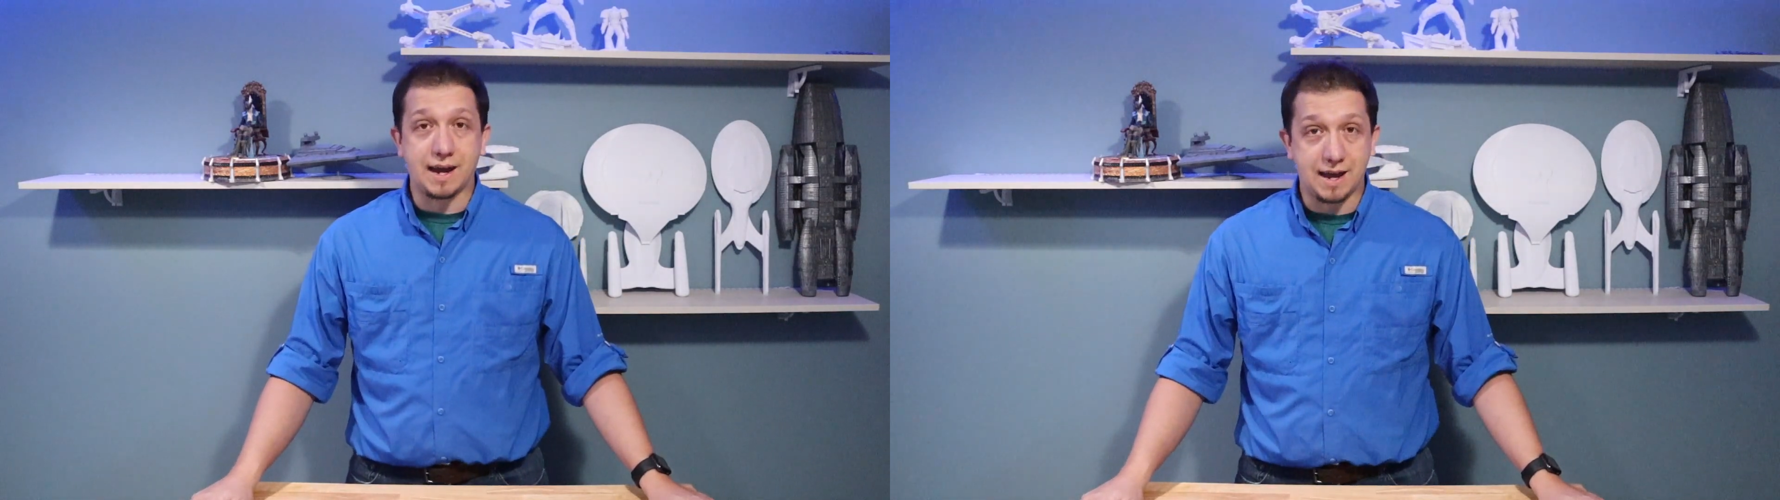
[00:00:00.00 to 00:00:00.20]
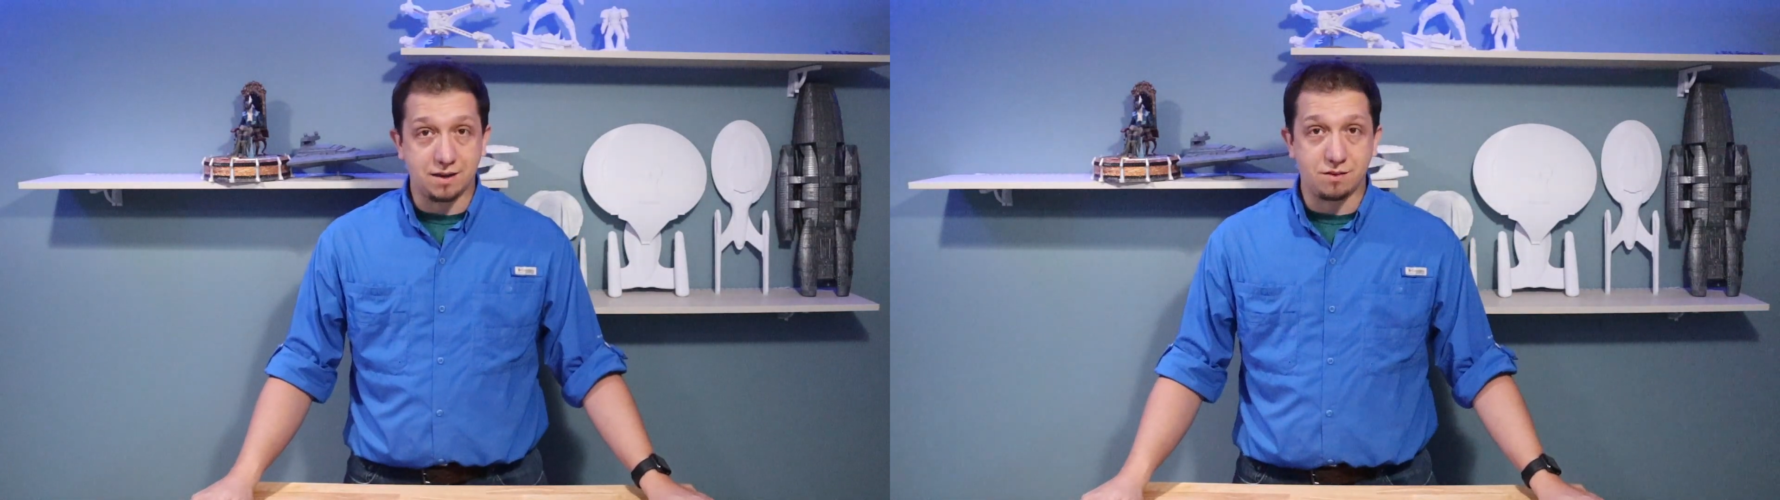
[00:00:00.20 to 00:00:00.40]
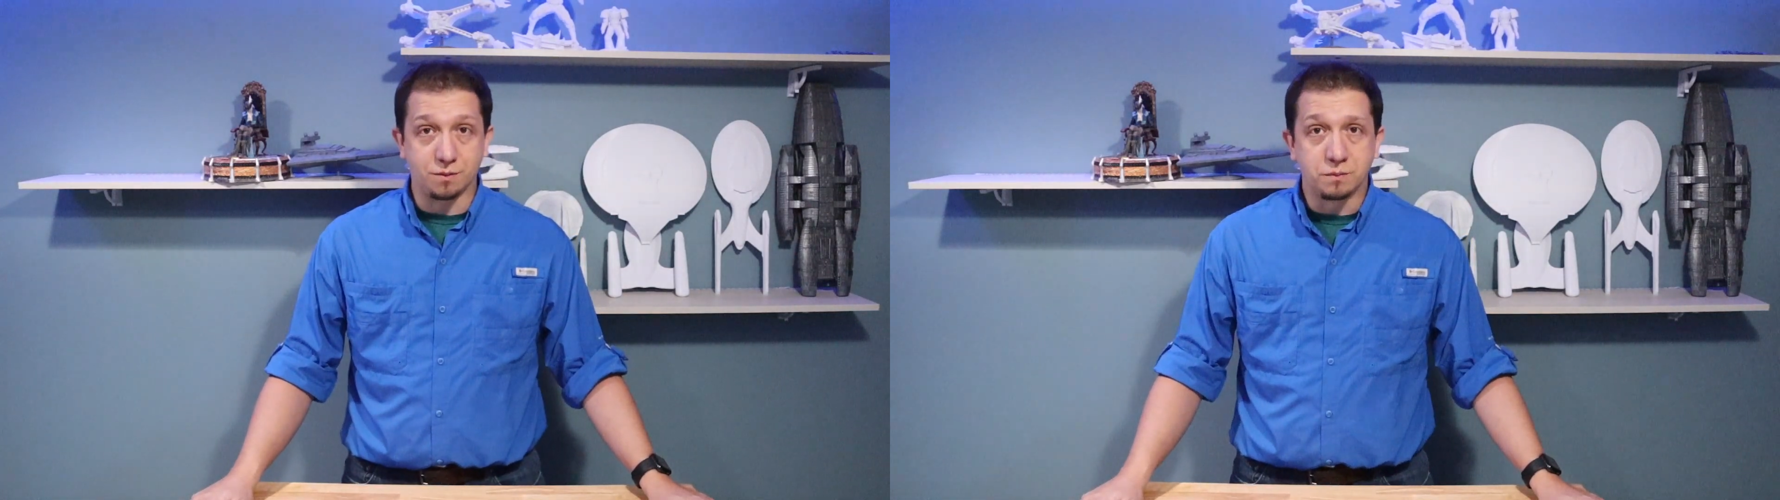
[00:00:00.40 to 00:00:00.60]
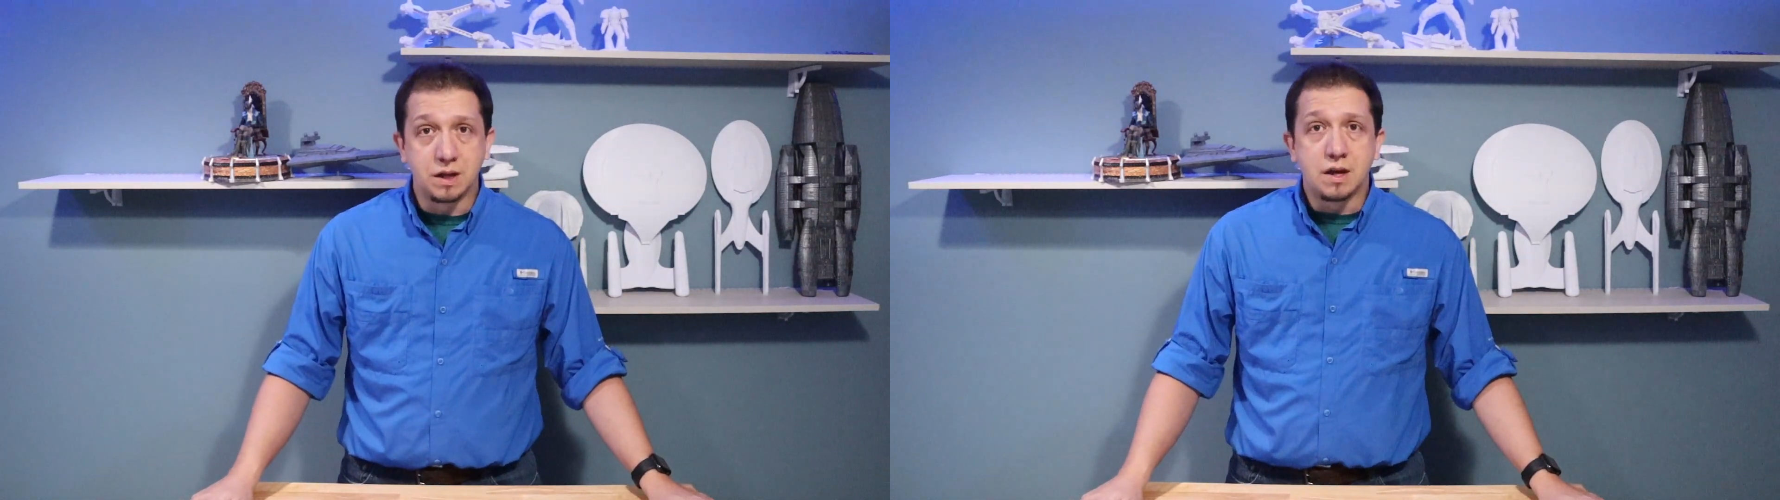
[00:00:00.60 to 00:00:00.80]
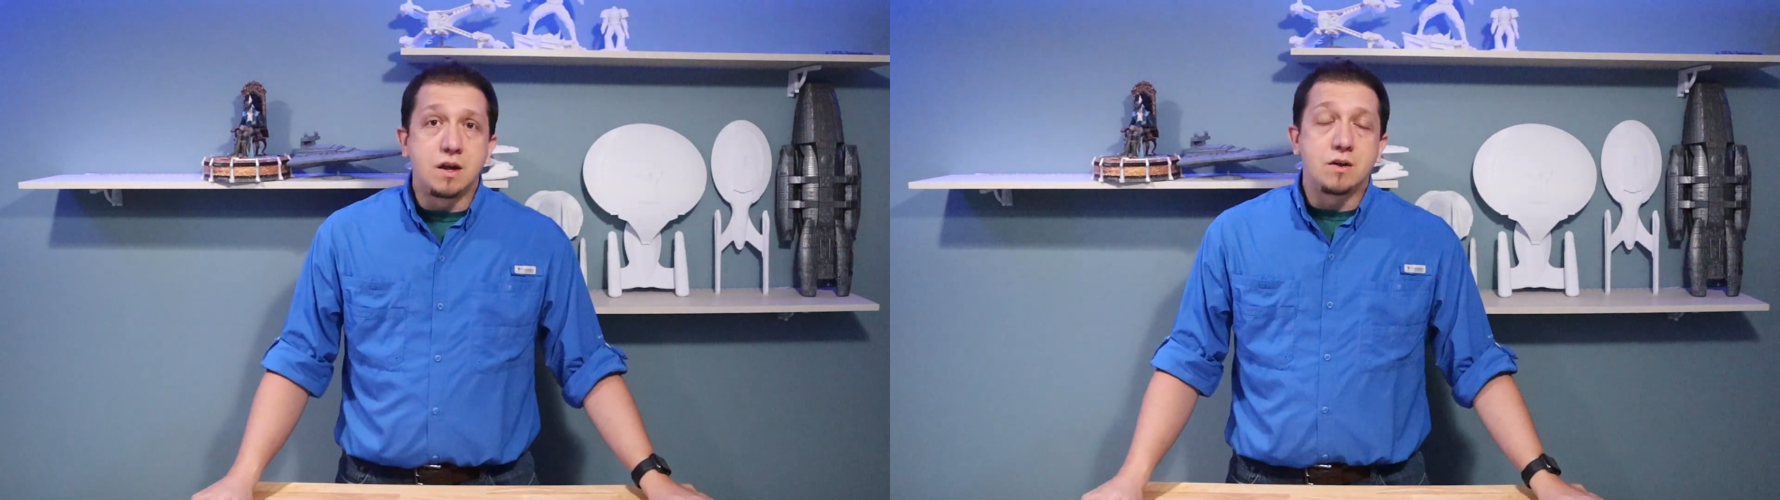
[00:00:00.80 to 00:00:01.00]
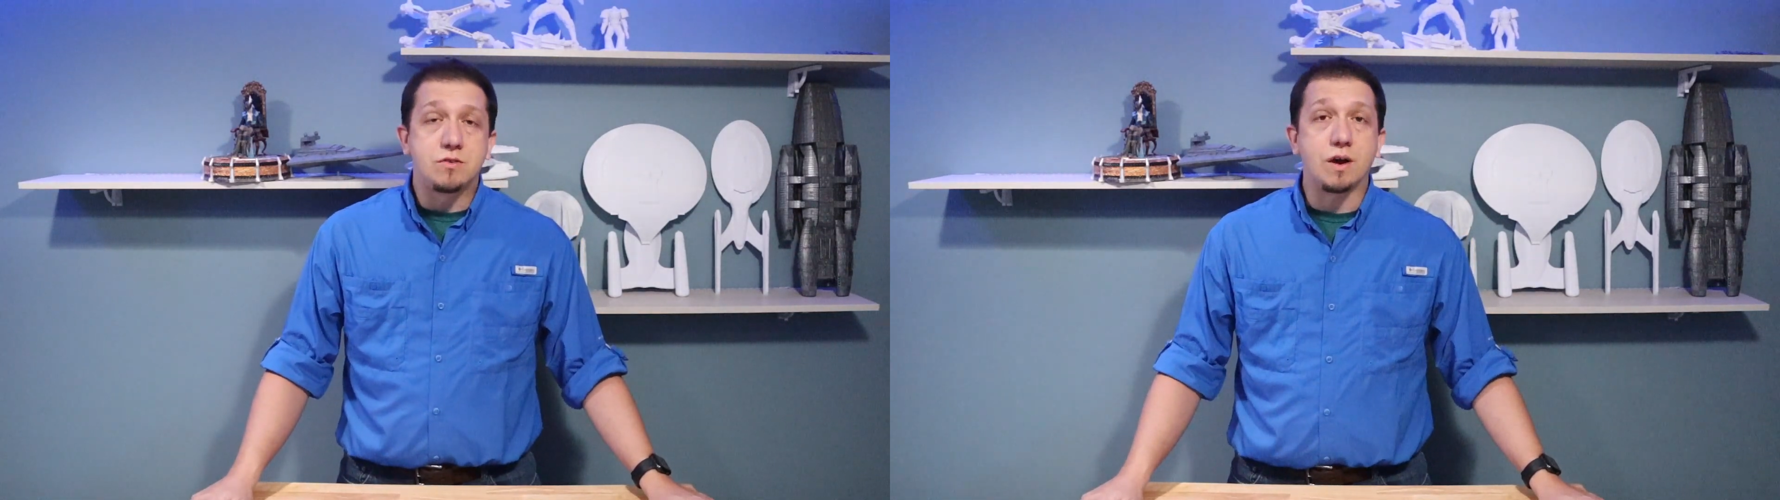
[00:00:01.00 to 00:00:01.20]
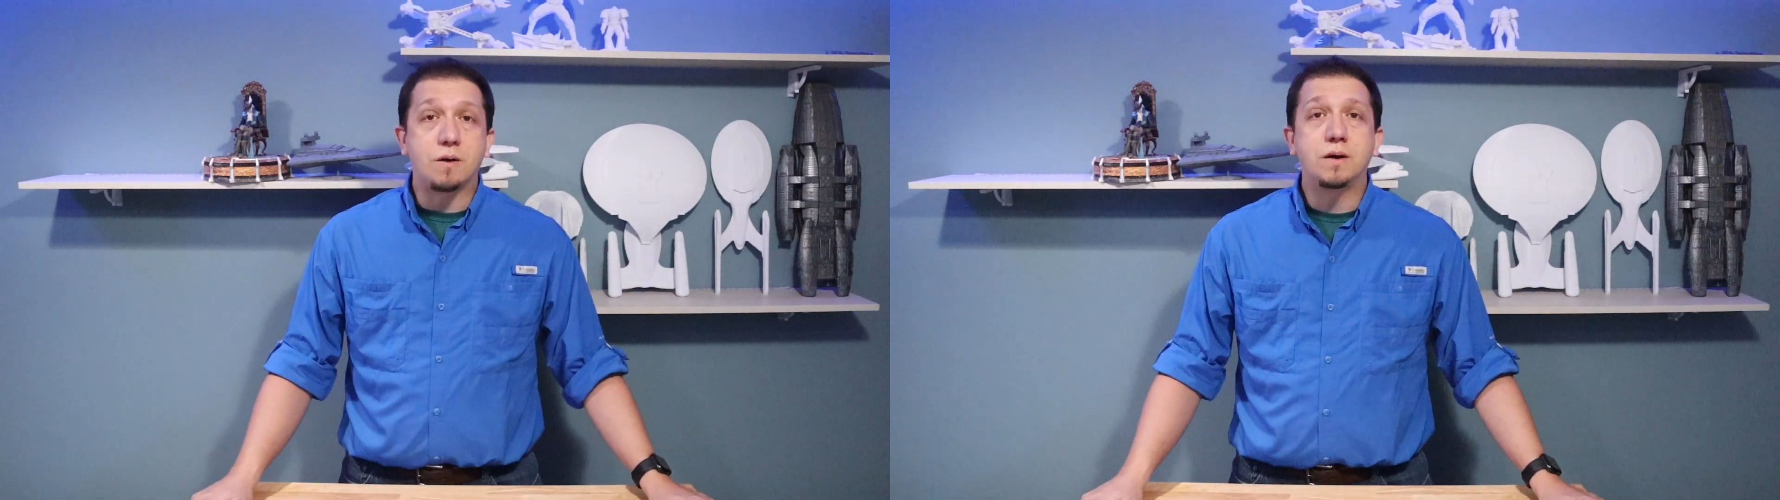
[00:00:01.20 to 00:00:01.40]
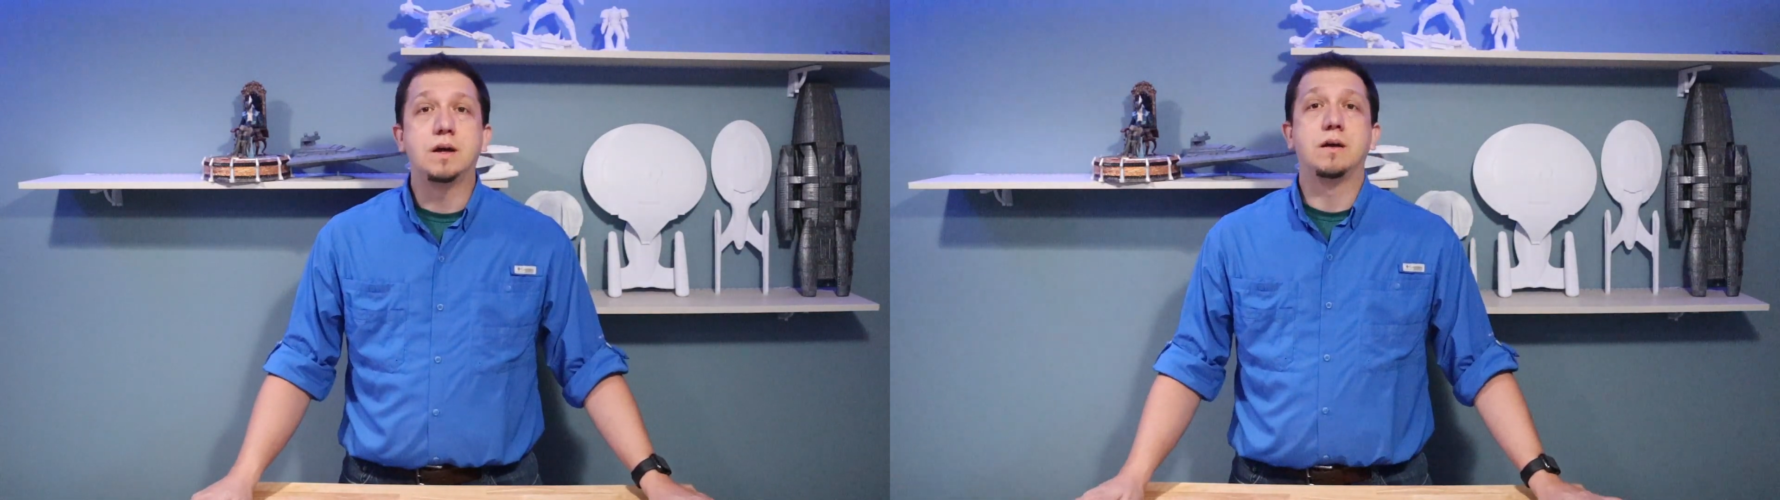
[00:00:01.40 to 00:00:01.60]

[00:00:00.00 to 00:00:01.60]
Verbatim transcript: I had to. So